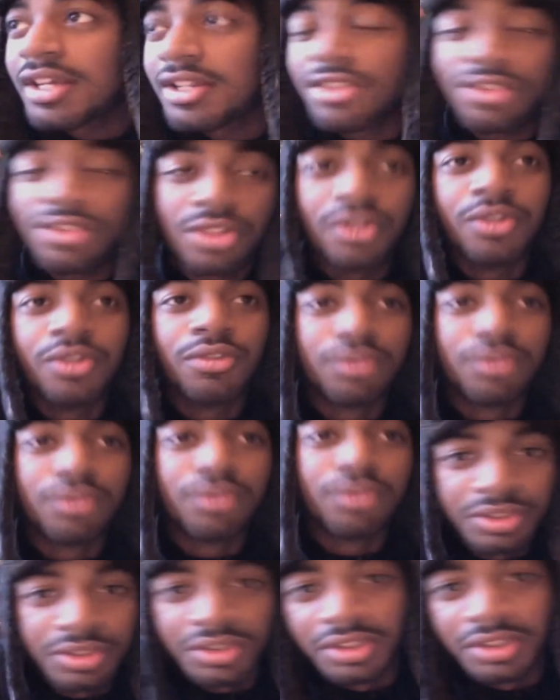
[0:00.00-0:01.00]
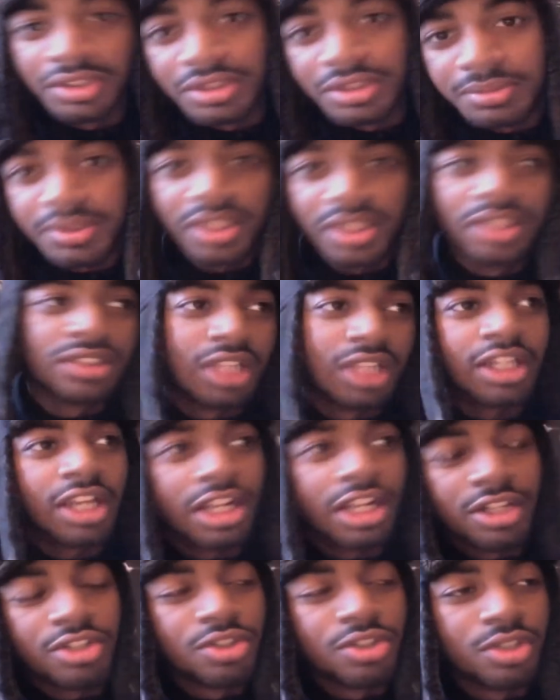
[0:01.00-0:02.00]
is 2 Roosters because I
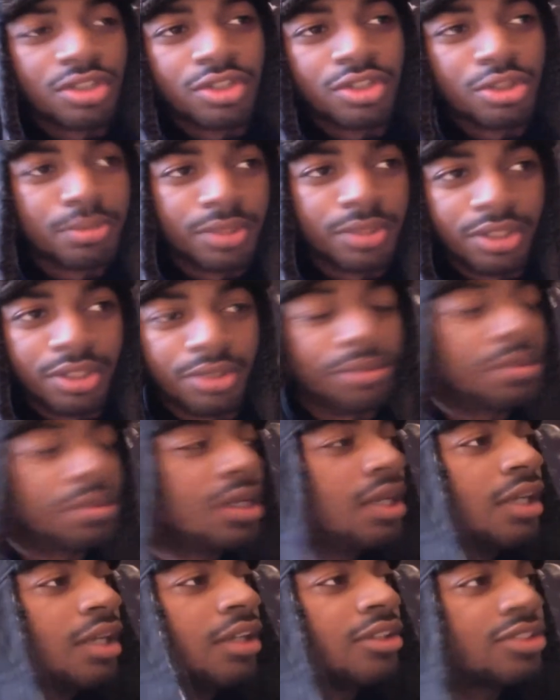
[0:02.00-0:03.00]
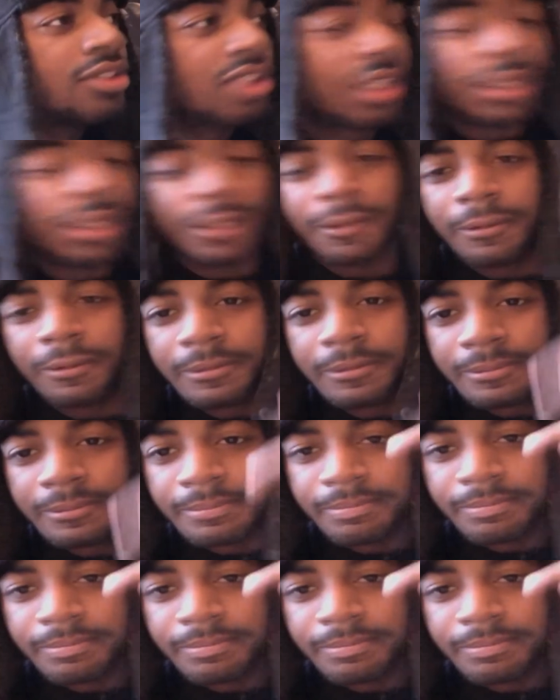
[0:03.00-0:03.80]
can't do the duper dupe. So,